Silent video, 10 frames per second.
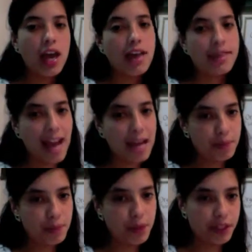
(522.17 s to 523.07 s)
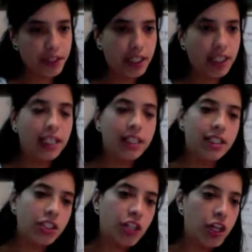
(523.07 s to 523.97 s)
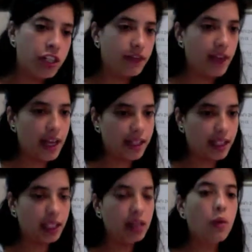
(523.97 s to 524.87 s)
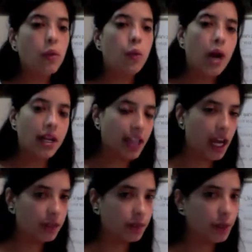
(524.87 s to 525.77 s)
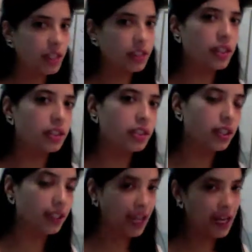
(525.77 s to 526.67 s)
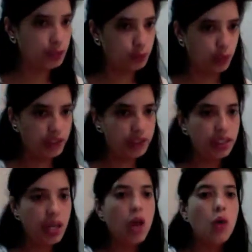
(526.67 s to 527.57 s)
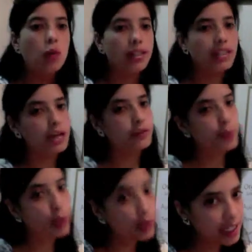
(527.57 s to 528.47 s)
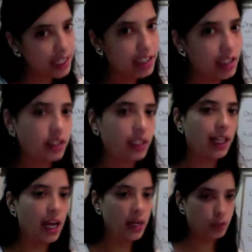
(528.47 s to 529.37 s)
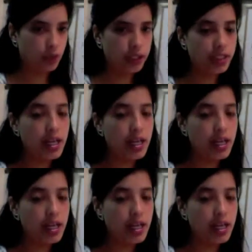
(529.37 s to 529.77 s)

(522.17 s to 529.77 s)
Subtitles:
That person is in charge of asking what kind of bread does the client want, what kind of protein does the client want.